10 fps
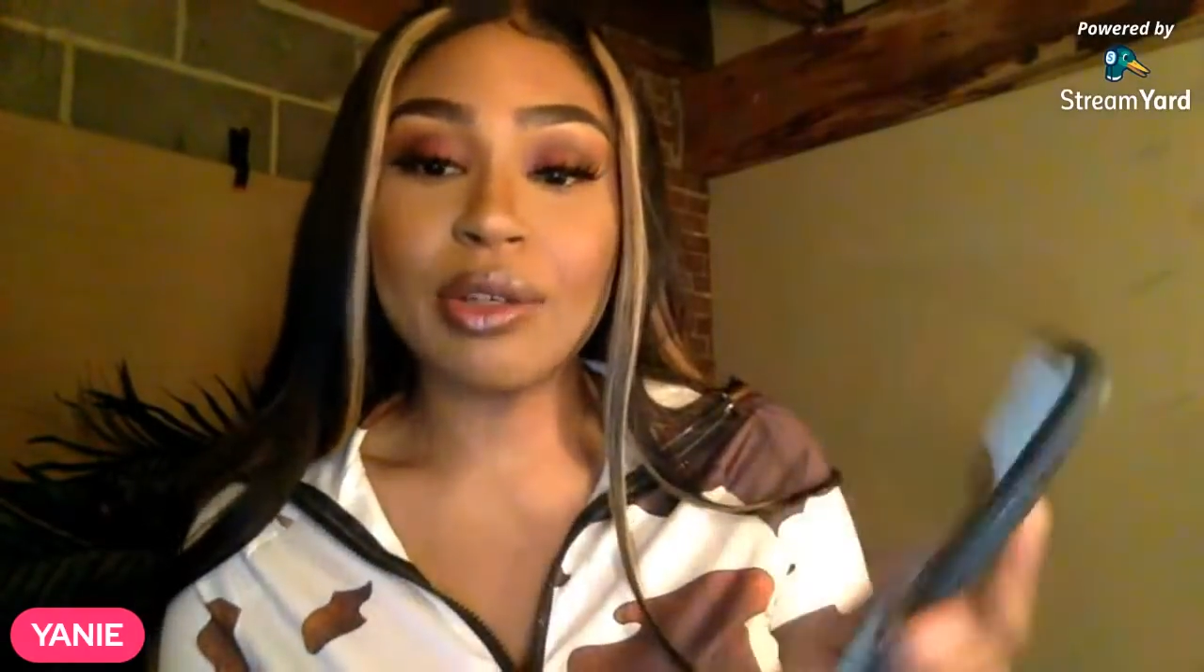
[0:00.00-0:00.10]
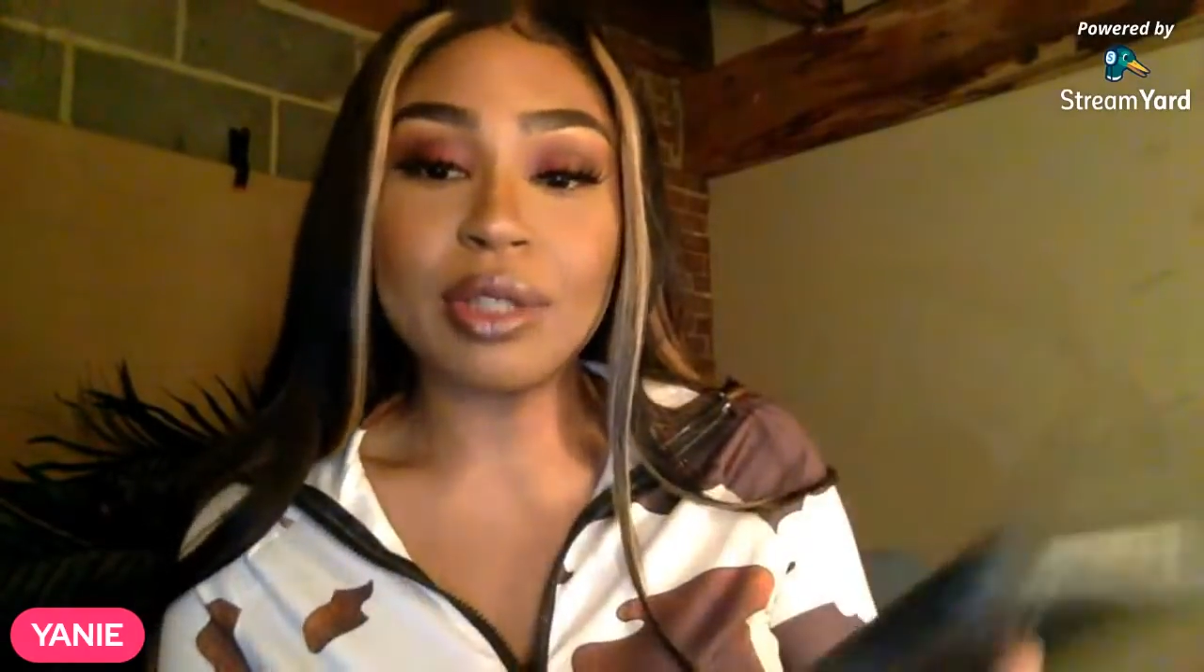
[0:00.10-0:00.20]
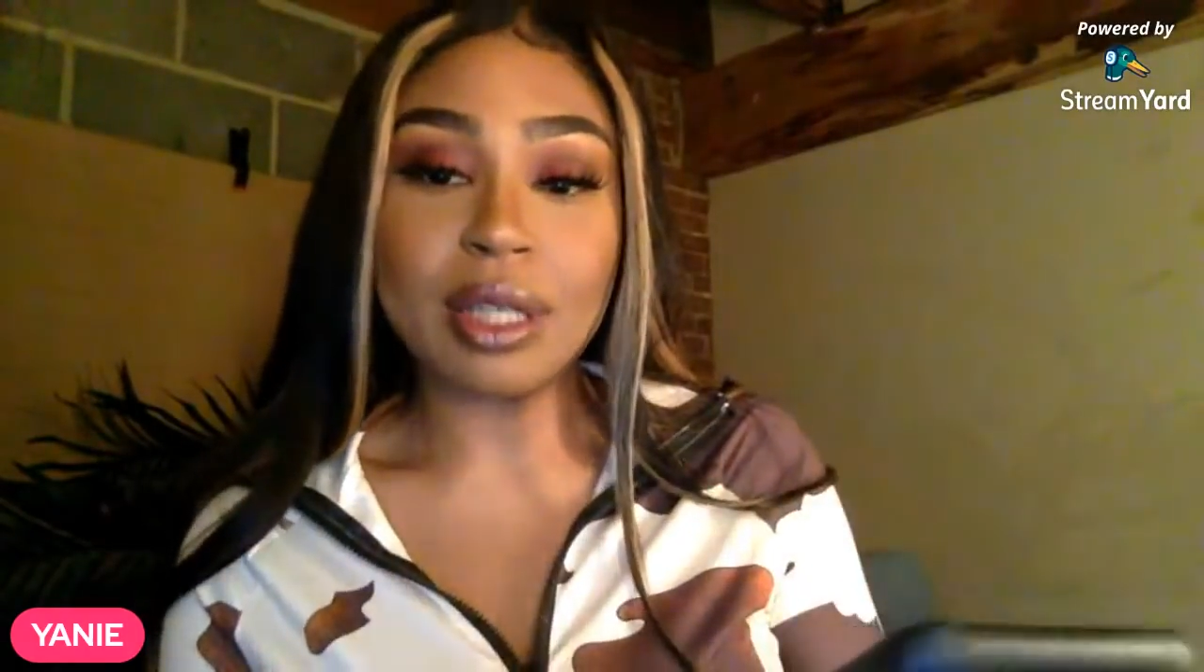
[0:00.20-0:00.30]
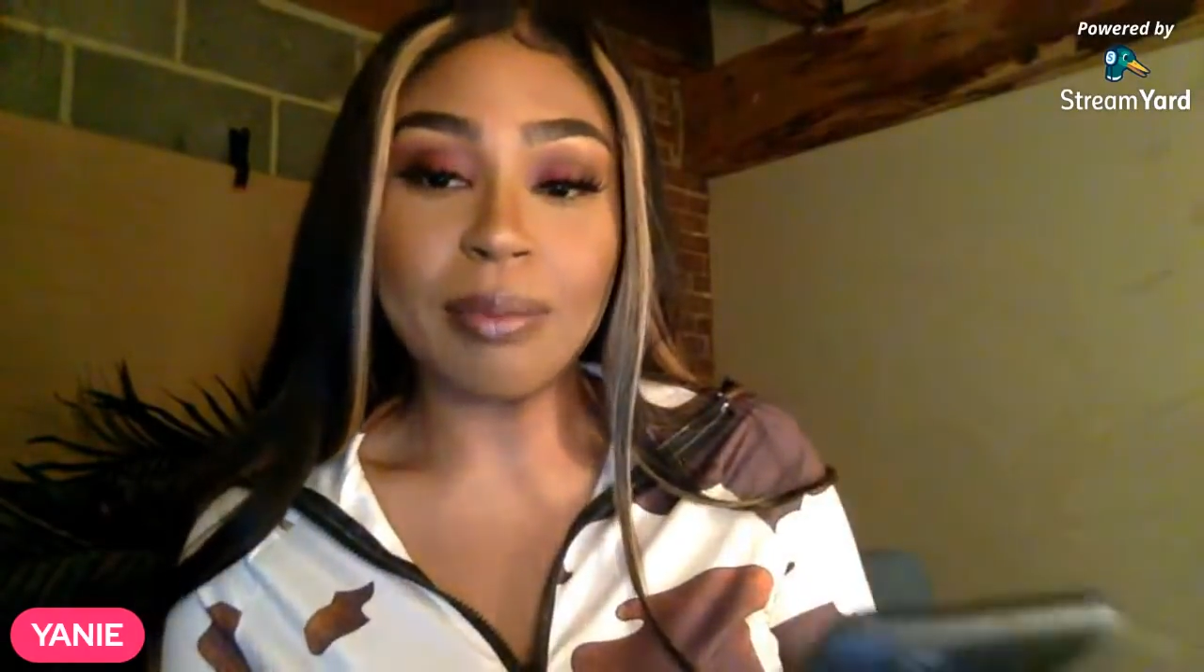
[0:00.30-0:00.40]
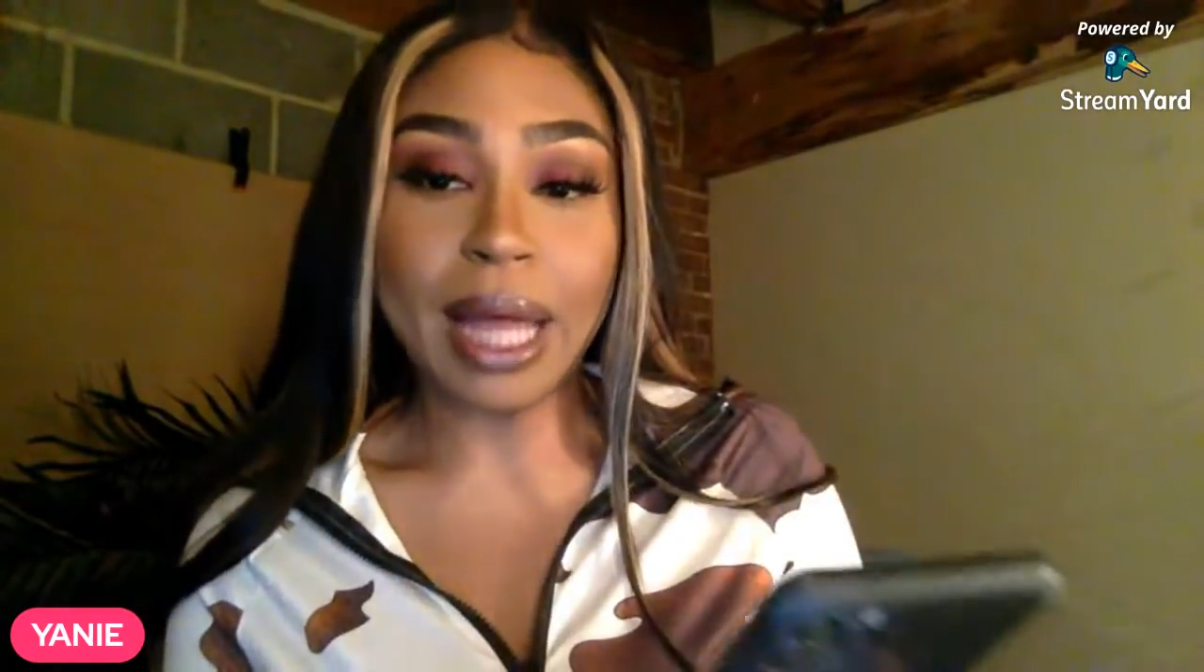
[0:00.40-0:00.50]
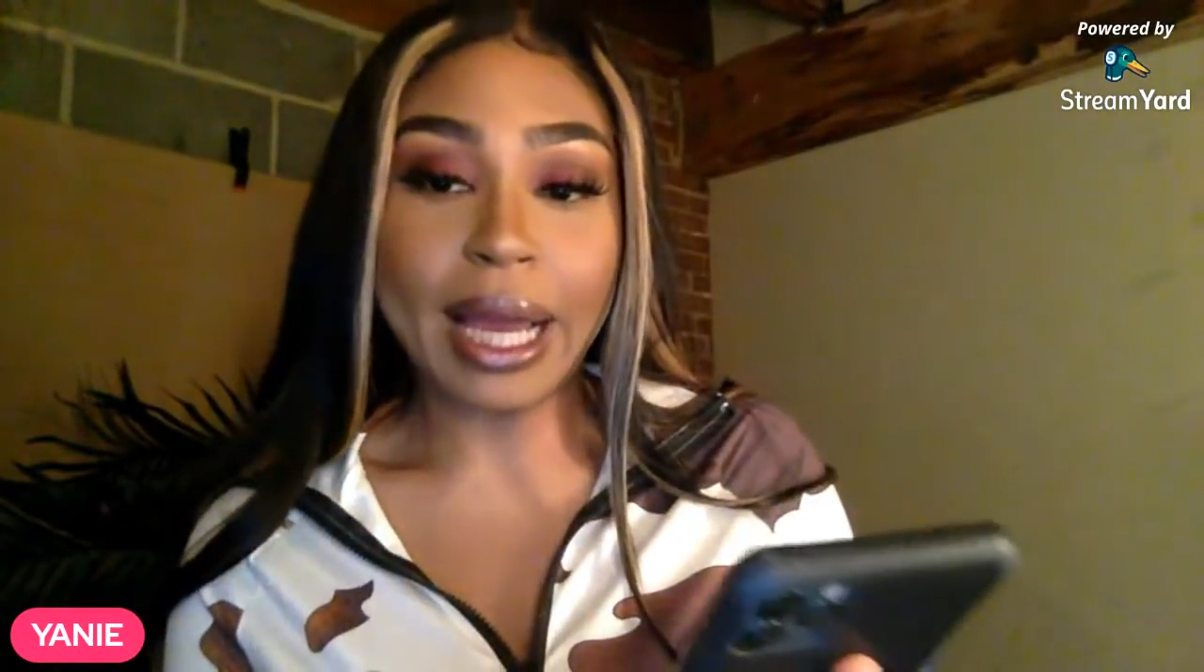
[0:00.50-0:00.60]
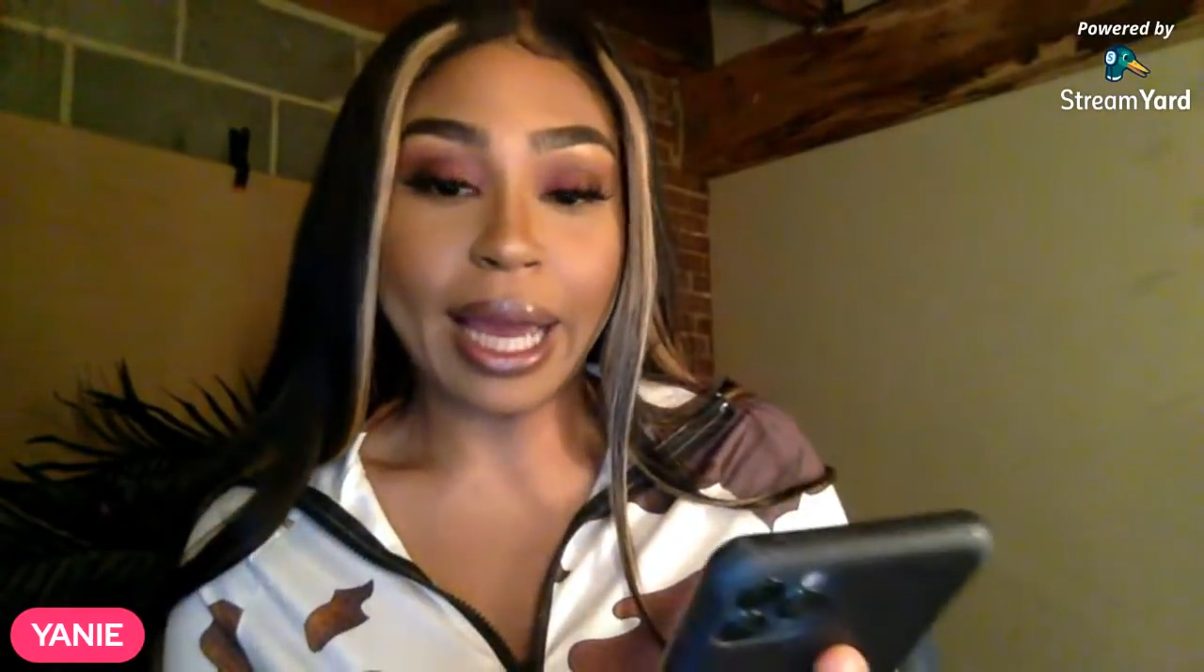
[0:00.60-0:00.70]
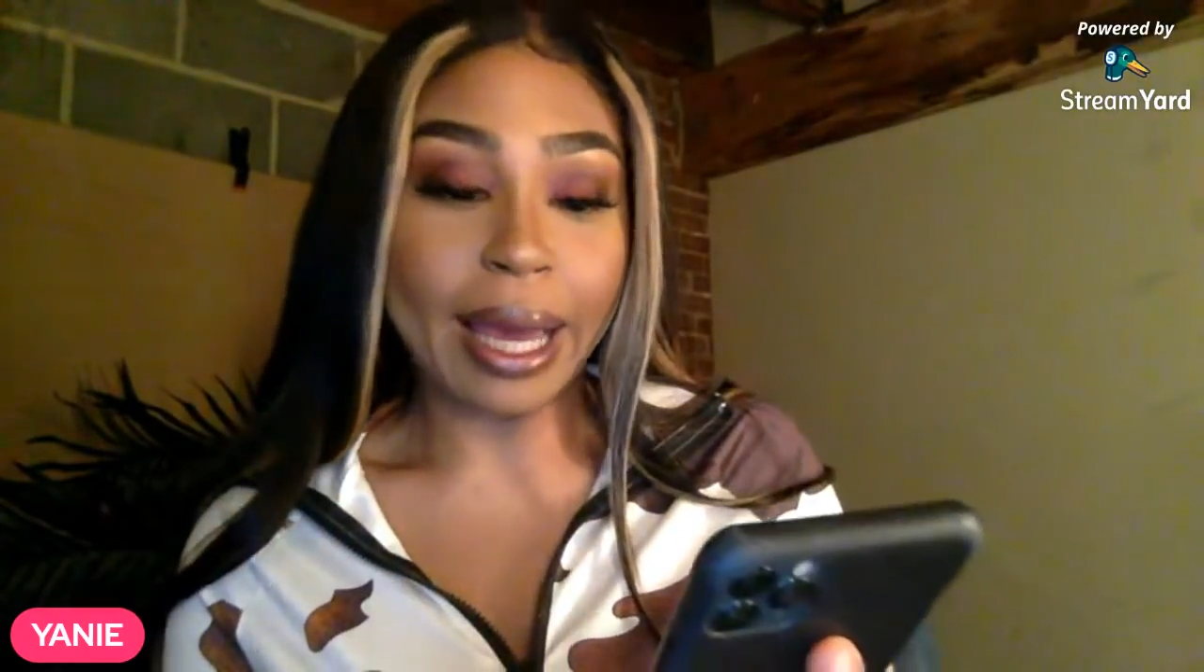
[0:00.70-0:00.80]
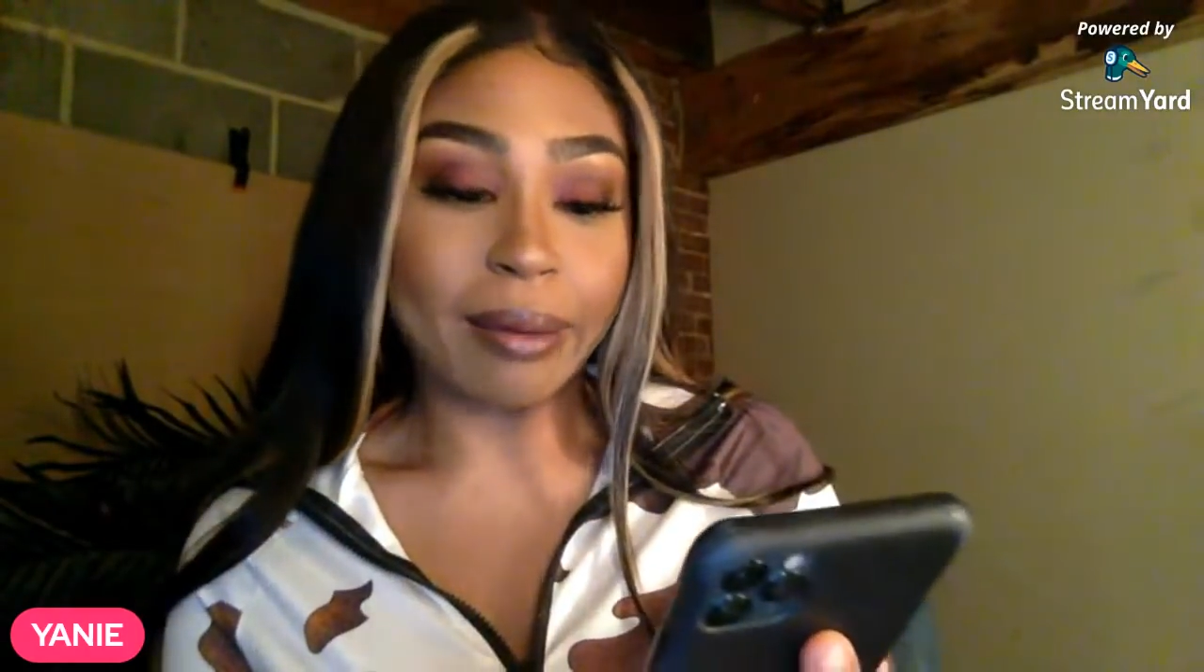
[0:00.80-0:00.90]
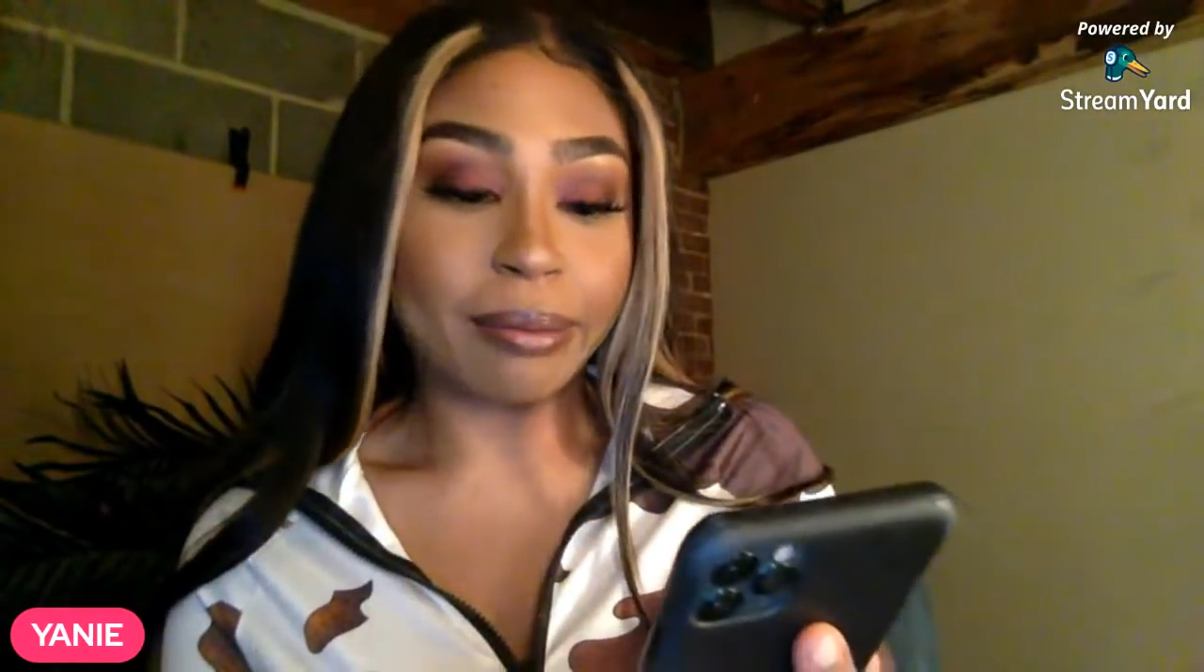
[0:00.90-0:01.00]
you to the
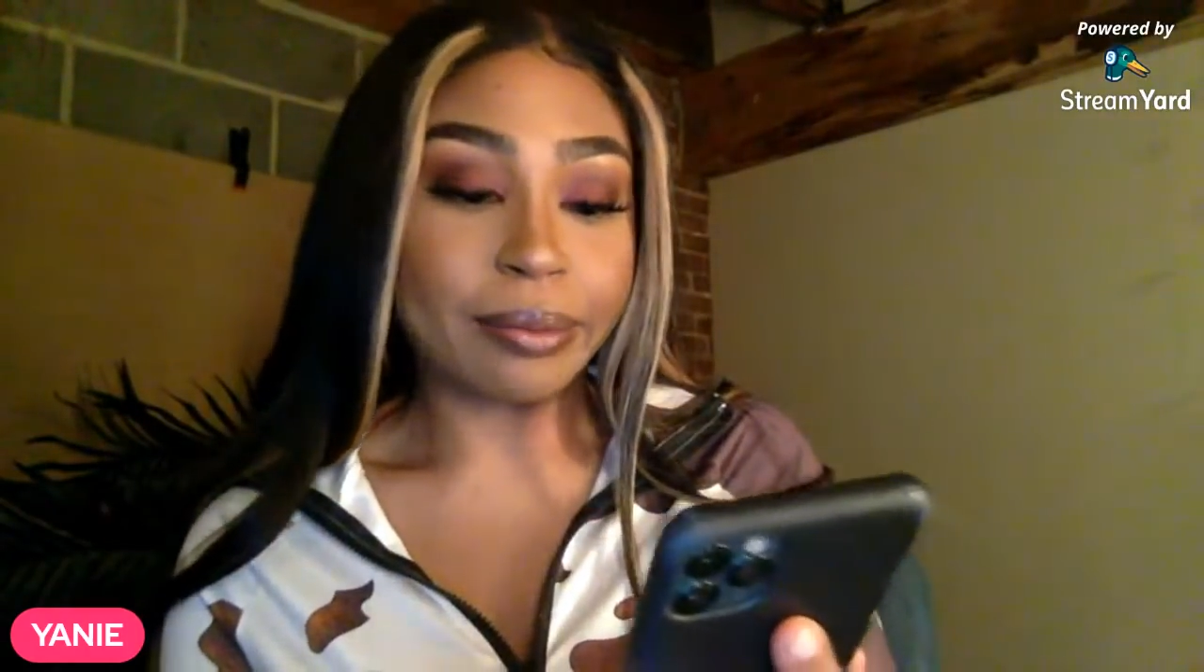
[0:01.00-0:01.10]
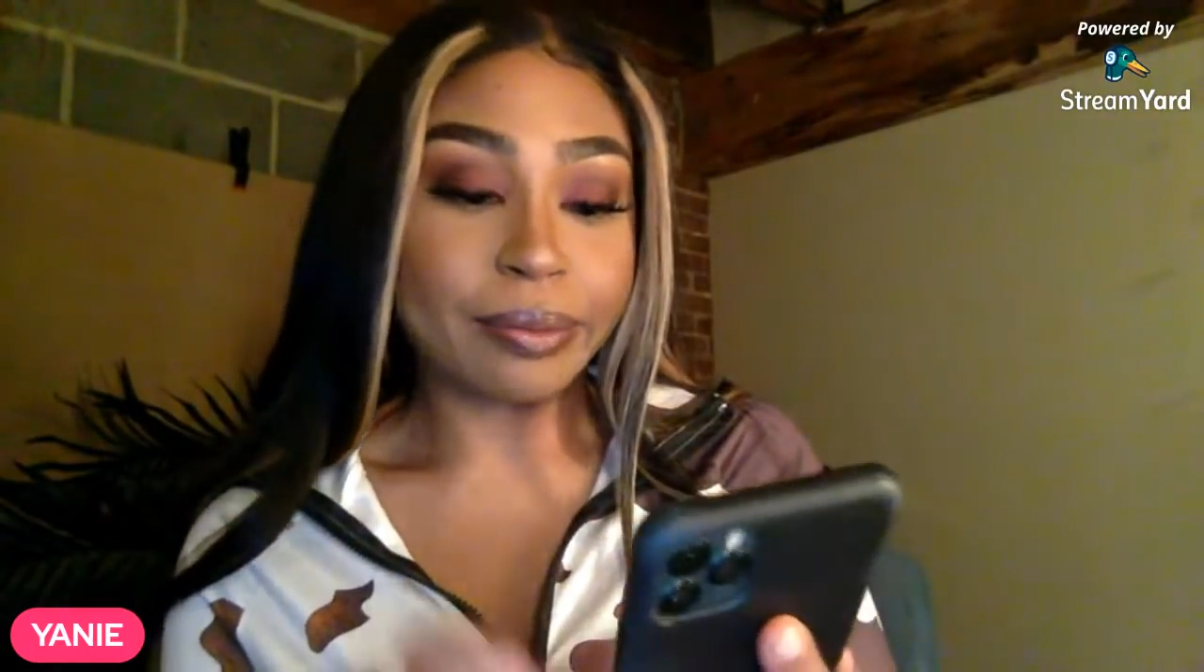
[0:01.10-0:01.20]
black app.